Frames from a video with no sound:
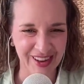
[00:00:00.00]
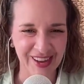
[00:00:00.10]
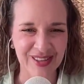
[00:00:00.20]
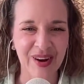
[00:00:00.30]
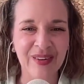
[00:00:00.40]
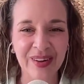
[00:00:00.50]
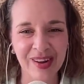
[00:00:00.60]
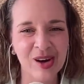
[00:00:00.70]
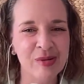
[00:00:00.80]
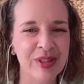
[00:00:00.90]
So I
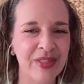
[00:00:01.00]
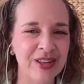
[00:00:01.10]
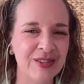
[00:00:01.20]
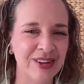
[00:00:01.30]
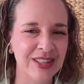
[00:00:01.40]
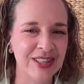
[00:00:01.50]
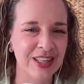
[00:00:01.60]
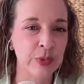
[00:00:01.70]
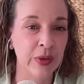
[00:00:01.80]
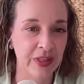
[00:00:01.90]
really hope that this
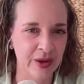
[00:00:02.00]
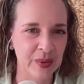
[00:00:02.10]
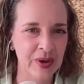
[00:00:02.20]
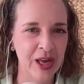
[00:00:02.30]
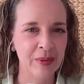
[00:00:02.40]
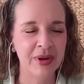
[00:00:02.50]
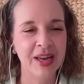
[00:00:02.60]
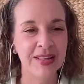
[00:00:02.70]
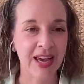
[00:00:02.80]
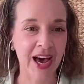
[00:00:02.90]
resonates with you
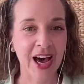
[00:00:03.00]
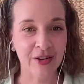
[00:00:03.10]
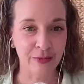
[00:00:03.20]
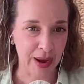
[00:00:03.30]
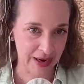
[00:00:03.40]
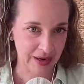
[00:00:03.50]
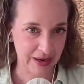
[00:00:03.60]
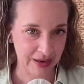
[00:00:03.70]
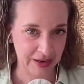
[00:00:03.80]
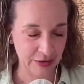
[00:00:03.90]
because I have
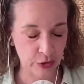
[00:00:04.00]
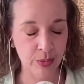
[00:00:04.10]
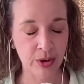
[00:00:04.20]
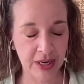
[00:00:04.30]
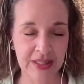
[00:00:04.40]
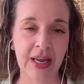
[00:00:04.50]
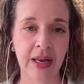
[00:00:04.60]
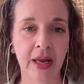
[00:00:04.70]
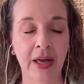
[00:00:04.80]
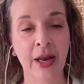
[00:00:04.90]
my super
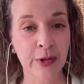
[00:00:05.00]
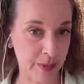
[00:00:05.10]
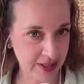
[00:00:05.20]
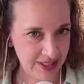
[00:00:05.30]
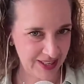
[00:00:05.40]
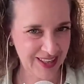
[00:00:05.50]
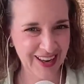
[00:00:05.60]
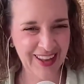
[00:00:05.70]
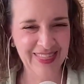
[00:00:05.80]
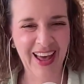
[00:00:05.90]
exciting announcement
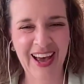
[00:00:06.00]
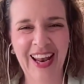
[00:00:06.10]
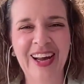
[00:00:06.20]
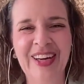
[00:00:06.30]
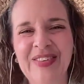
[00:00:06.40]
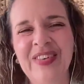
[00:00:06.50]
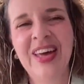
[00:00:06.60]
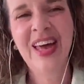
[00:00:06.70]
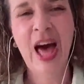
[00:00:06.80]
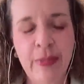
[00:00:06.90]
that I
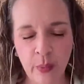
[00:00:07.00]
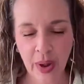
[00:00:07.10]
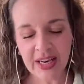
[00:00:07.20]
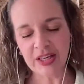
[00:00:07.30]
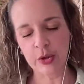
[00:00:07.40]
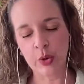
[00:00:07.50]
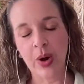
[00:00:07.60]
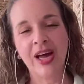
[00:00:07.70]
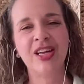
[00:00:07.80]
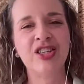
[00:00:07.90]
have been waiting to
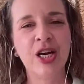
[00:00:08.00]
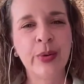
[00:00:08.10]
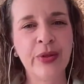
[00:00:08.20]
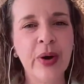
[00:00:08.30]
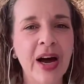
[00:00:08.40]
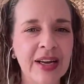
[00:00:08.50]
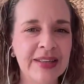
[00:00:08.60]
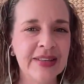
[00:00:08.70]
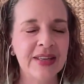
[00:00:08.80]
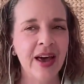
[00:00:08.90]
share with you
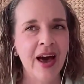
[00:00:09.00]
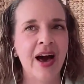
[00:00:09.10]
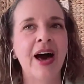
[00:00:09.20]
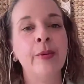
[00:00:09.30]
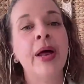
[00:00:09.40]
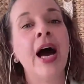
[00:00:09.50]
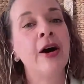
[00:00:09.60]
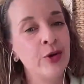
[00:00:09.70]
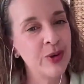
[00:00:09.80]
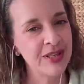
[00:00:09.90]
guys. And
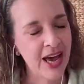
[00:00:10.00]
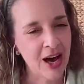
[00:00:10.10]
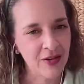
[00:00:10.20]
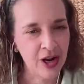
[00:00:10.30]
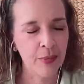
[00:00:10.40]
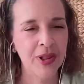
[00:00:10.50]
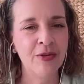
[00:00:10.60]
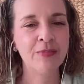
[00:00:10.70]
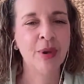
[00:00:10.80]
afterwards, I have a couple of